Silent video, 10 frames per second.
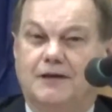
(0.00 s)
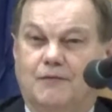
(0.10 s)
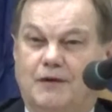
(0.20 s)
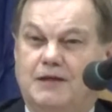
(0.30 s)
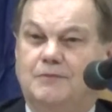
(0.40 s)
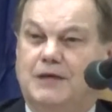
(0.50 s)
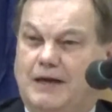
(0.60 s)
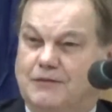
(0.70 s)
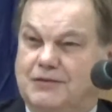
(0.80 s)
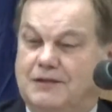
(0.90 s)
of William
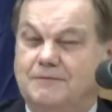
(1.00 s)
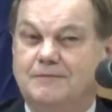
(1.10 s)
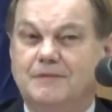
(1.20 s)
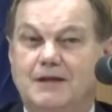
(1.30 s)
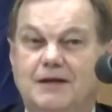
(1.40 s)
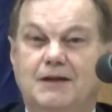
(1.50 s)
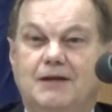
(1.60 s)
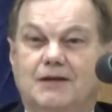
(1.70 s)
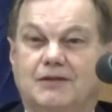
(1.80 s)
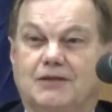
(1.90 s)
Davidson
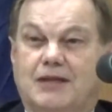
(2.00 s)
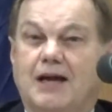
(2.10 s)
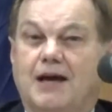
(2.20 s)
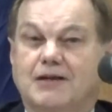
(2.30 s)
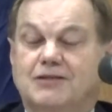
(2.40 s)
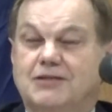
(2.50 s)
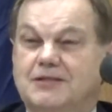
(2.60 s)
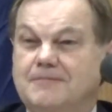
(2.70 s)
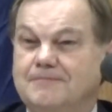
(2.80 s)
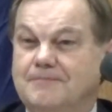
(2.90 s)
to tell us